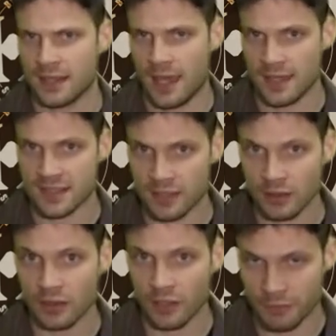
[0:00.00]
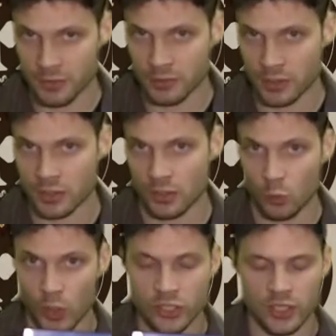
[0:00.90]
a still living
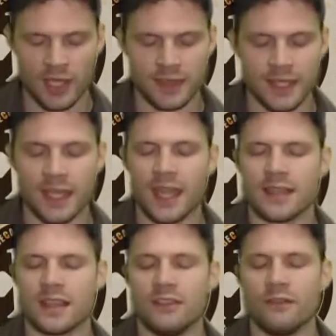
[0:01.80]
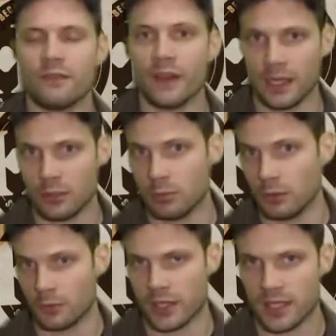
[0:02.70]
tradition, which I think is
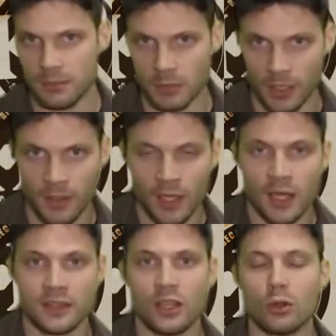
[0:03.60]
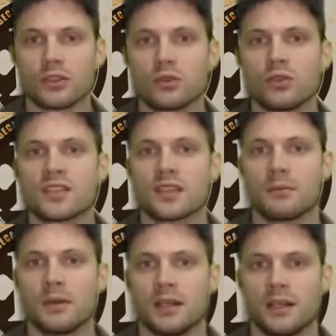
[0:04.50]
invaluable for HEMA. They also do
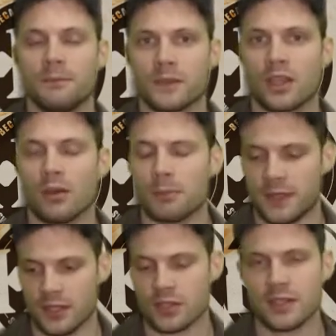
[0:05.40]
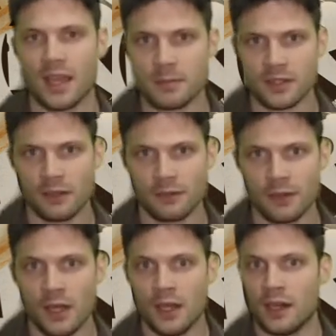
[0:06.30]
some uh, competition type stuff.
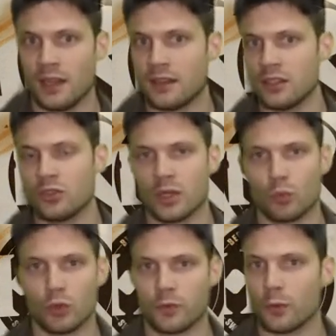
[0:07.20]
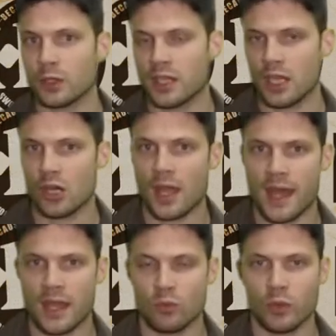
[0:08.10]
Uh, they do it with full gear
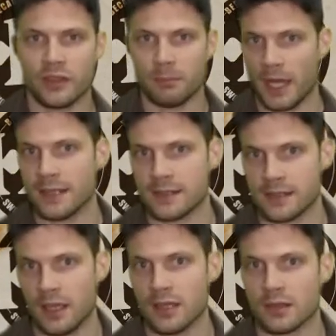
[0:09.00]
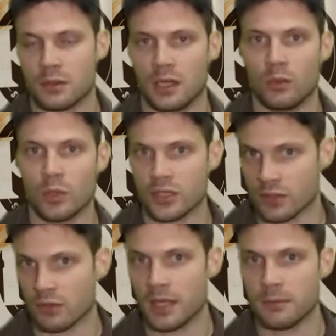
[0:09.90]
and with padded sticks, uh, which
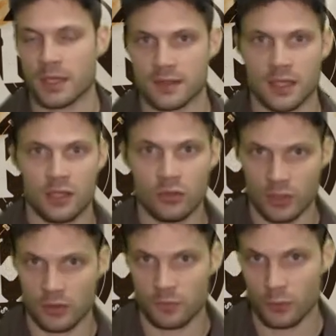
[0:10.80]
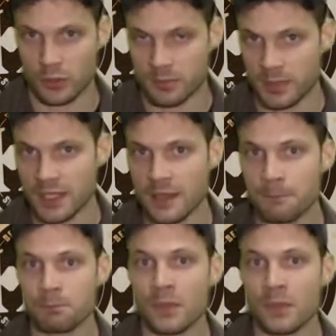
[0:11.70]
is great because they can do it at full speed.